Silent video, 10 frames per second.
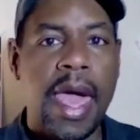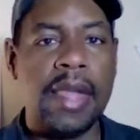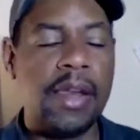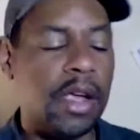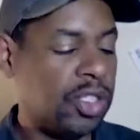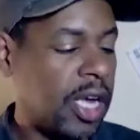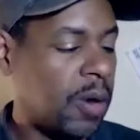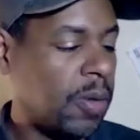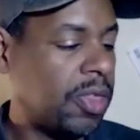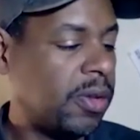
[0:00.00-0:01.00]
And I'll
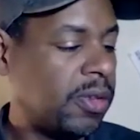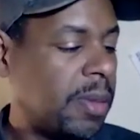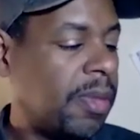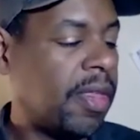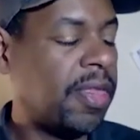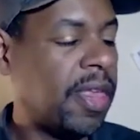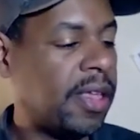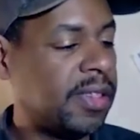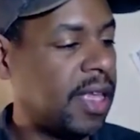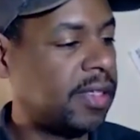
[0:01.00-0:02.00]
share with you some of the
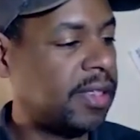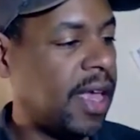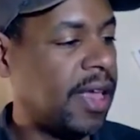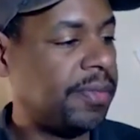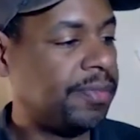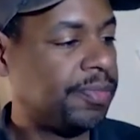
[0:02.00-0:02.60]
things they said.